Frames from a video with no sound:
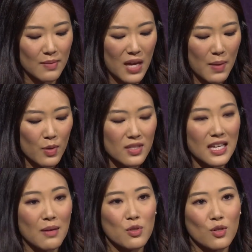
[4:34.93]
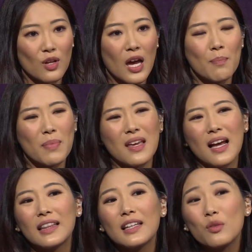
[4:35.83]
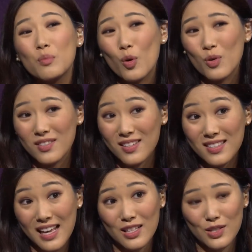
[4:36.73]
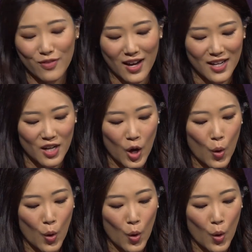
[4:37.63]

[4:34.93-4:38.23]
and people seem to be a little more dissatisfied